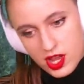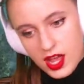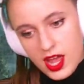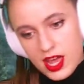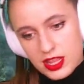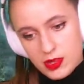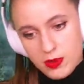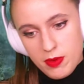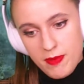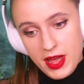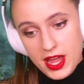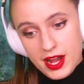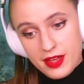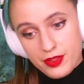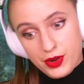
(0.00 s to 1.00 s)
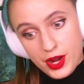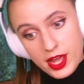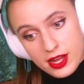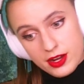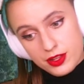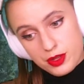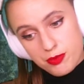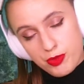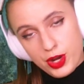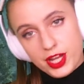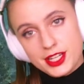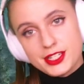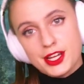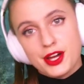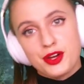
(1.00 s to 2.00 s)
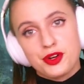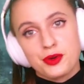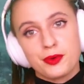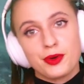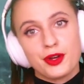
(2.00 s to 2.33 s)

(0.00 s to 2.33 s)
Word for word: and then we might either end on the breakdown or we'll